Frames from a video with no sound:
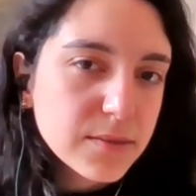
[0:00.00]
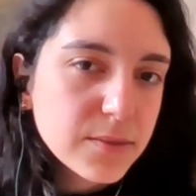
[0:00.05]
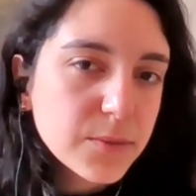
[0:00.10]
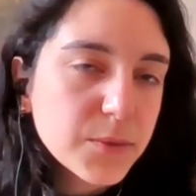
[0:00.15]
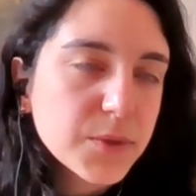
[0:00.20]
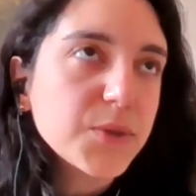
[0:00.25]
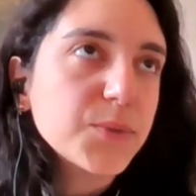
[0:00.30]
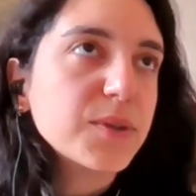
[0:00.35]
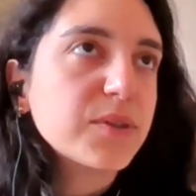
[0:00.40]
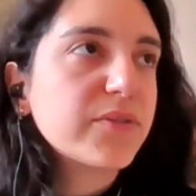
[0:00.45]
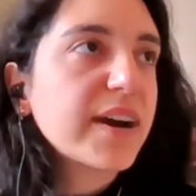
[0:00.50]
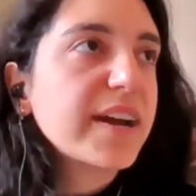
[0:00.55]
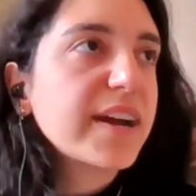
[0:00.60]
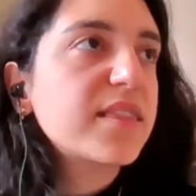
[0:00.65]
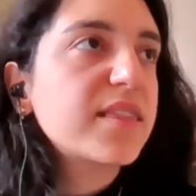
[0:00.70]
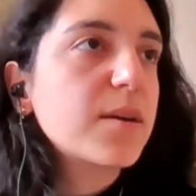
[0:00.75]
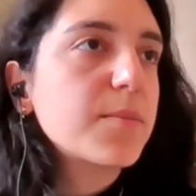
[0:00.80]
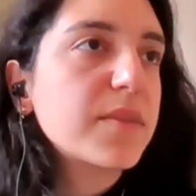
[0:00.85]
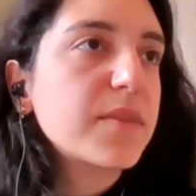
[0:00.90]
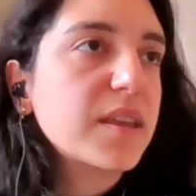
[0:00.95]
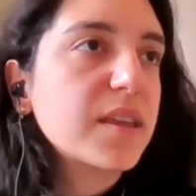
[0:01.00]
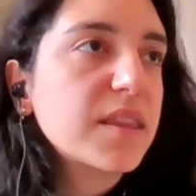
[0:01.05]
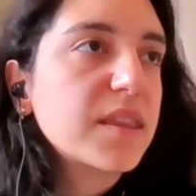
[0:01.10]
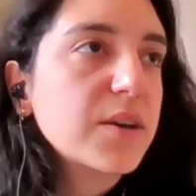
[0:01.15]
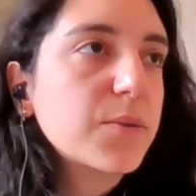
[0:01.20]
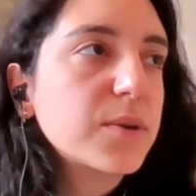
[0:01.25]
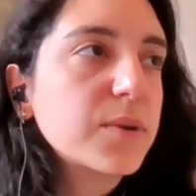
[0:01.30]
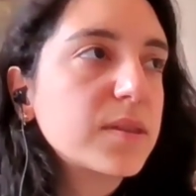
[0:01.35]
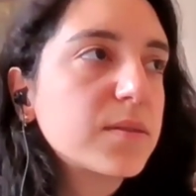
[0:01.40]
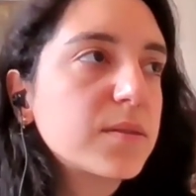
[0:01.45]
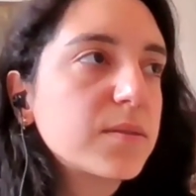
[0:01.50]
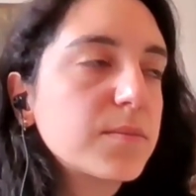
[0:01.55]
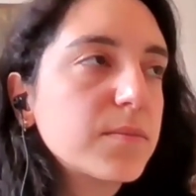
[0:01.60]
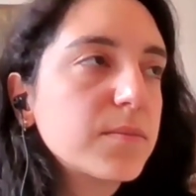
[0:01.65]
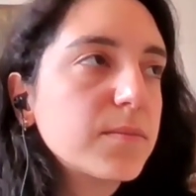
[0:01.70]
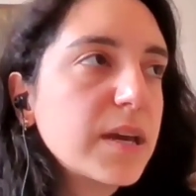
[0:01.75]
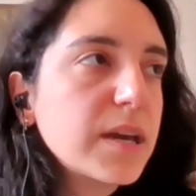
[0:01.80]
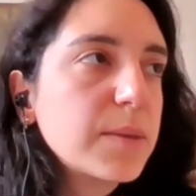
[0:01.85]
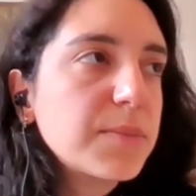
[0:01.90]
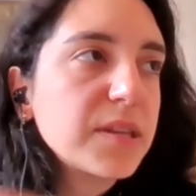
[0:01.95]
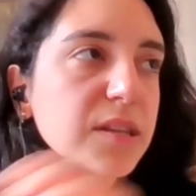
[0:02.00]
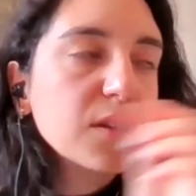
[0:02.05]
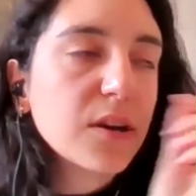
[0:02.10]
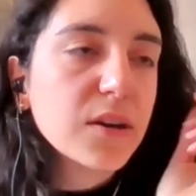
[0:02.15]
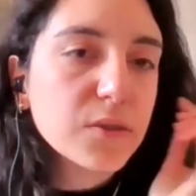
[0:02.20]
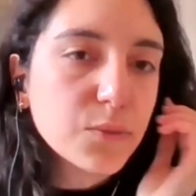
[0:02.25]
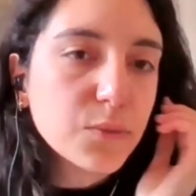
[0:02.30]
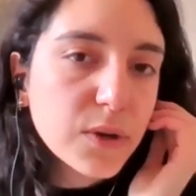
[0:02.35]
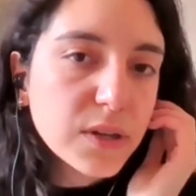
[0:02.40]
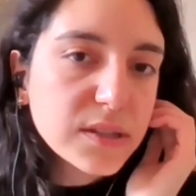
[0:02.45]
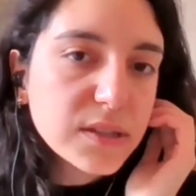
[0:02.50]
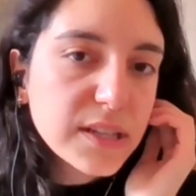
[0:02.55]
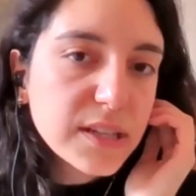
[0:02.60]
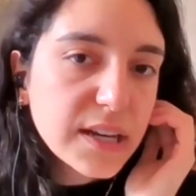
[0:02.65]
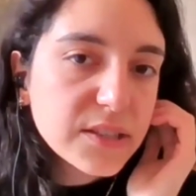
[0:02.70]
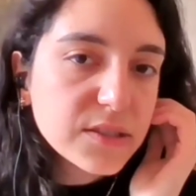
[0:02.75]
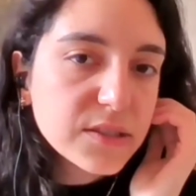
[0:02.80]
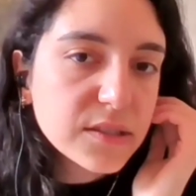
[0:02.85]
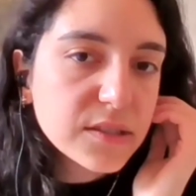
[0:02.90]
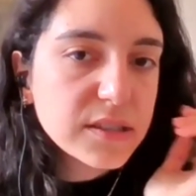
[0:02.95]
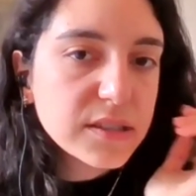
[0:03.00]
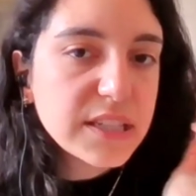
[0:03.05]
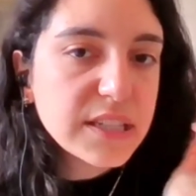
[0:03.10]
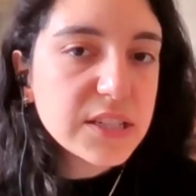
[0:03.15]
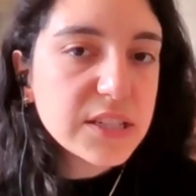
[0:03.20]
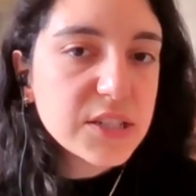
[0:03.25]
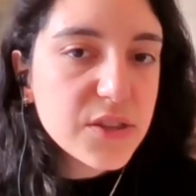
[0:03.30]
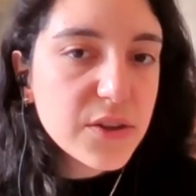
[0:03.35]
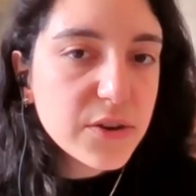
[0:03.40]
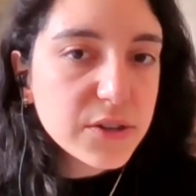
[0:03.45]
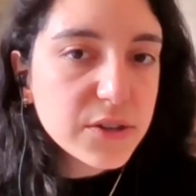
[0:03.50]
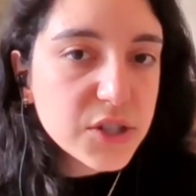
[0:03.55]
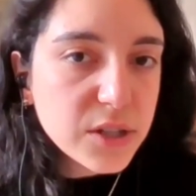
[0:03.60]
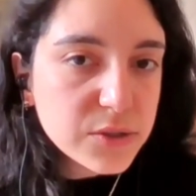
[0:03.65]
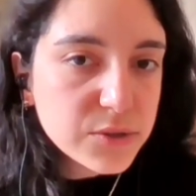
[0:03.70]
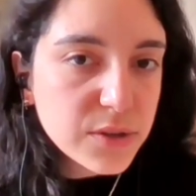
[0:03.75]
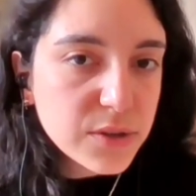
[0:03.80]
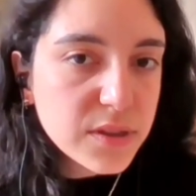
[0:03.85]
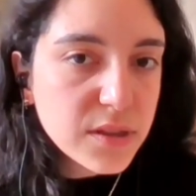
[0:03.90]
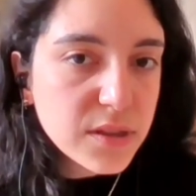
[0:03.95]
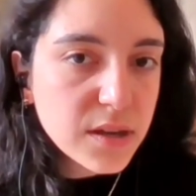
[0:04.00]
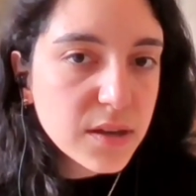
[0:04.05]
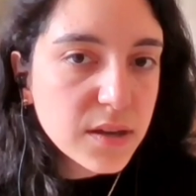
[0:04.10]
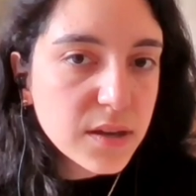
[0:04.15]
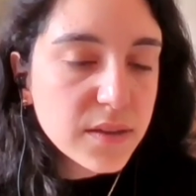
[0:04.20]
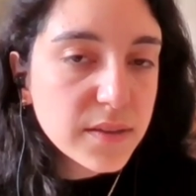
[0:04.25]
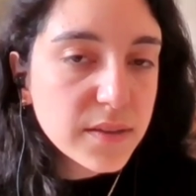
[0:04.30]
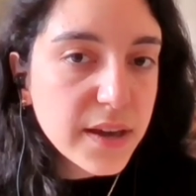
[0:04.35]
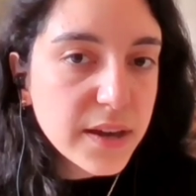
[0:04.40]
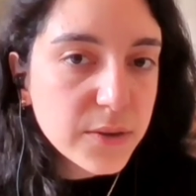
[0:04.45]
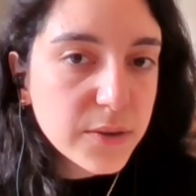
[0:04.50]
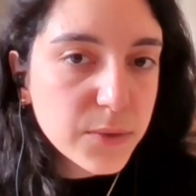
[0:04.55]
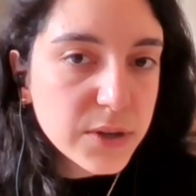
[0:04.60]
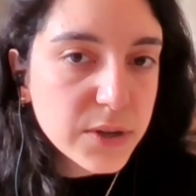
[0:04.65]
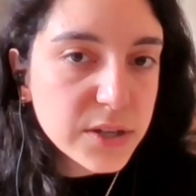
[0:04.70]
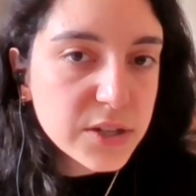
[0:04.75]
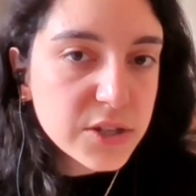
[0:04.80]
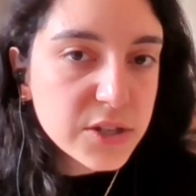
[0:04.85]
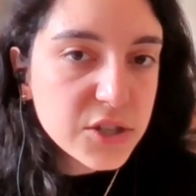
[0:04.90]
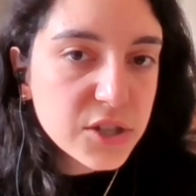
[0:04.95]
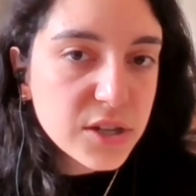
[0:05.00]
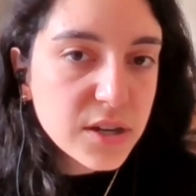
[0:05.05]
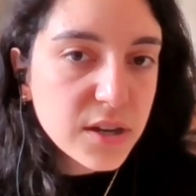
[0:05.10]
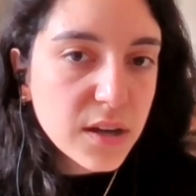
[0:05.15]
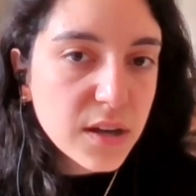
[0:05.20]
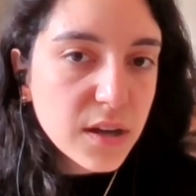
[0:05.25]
you would find them that they would maybe not want to teach their children the language